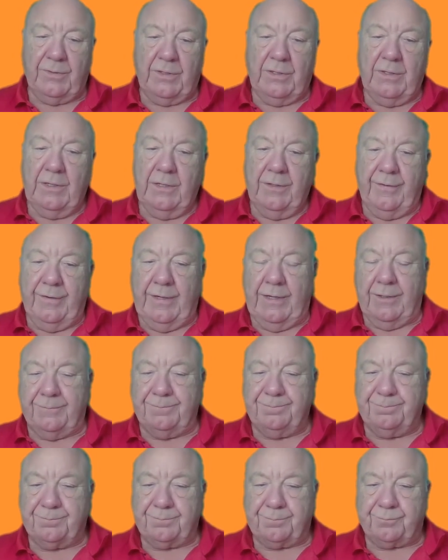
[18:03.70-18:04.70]
Now,
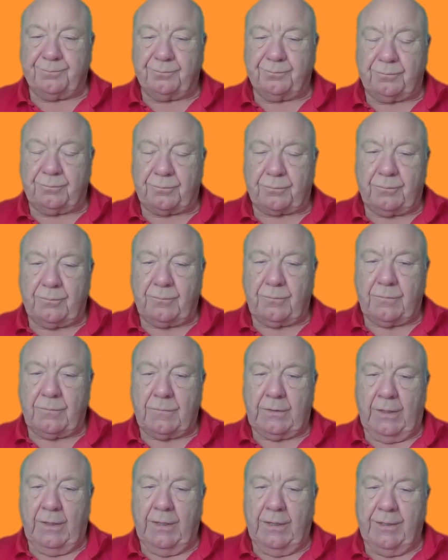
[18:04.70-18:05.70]

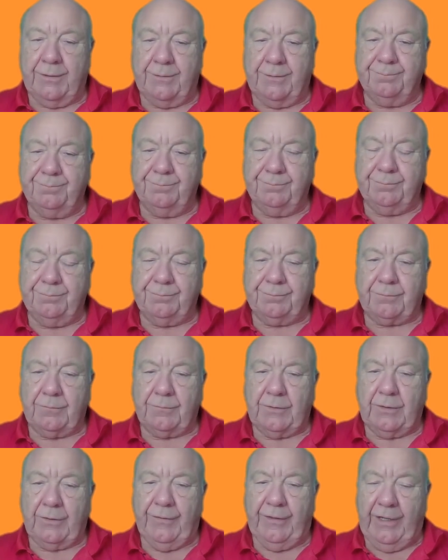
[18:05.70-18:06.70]
um,
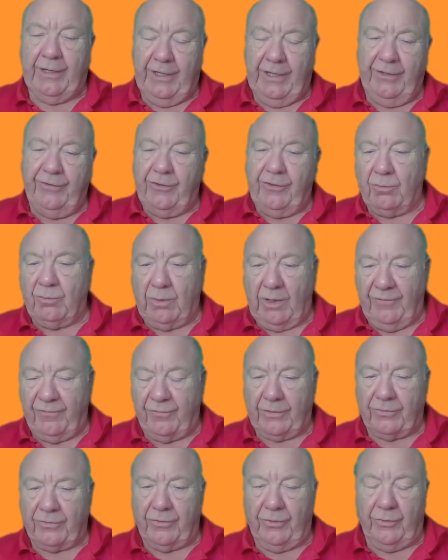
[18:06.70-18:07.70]
the easiest way for
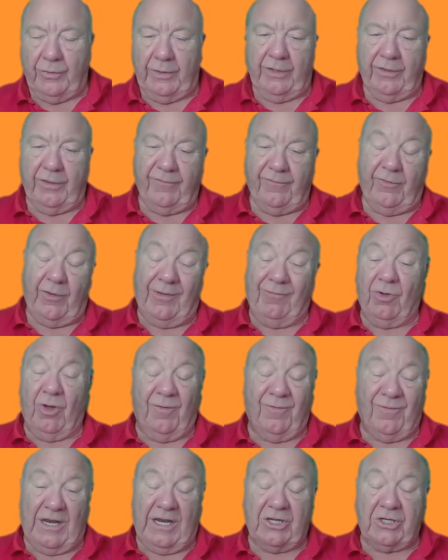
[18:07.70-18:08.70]
us to do it is if you haven't got a
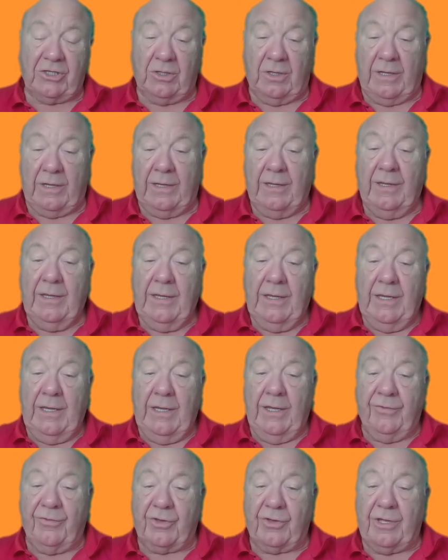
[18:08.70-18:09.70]
flashlight,
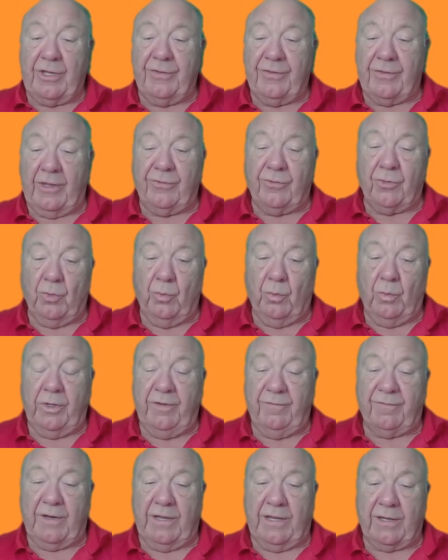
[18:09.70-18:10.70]
is a consensual
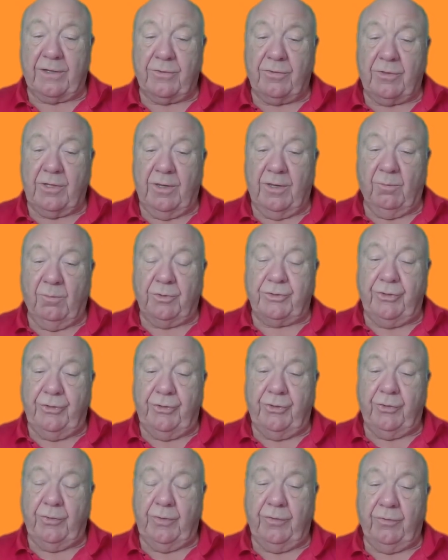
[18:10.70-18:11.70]
reflex. And what you do
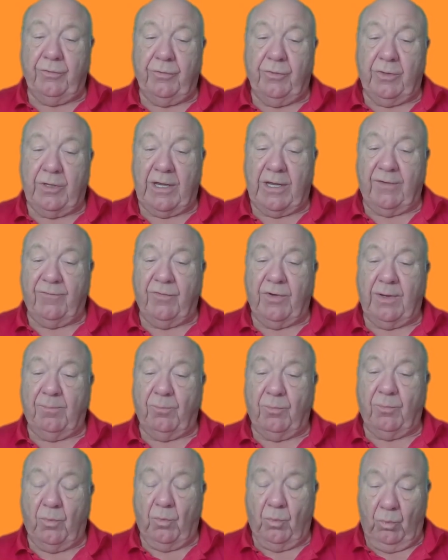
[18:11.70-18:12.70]
is you cover up
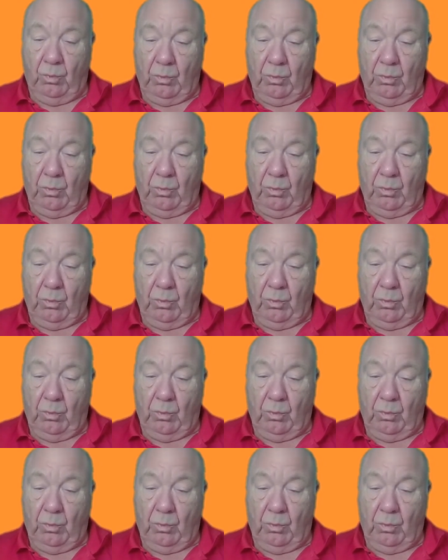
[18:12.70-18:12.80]
one